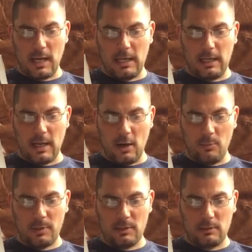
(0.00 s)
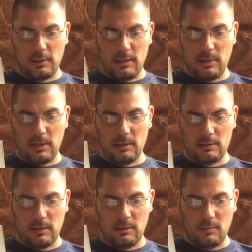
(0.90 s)
I need help. Is there anybody
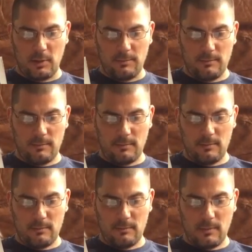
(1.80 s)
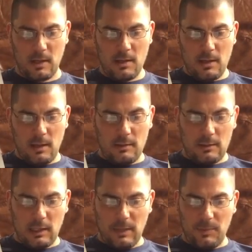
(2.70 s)
listening to me? In the
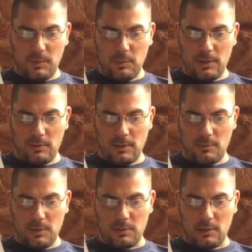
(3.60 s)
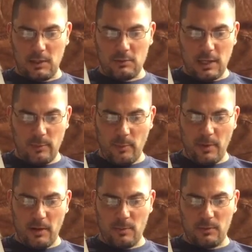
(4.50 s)
times between transmission, he tried to
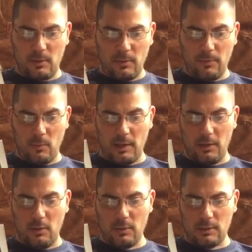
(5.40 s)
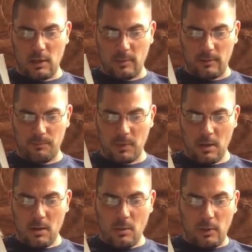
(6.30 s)
prepare himself for what he knew was coming.
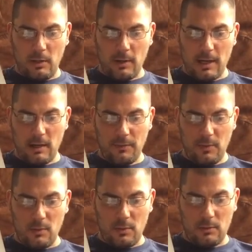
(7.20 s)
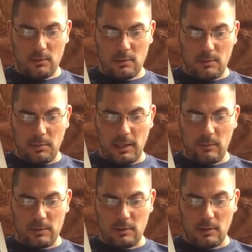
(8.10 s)
When he ran out of fuel, the plane
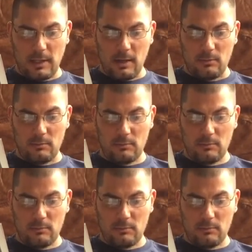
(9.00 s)
would start down.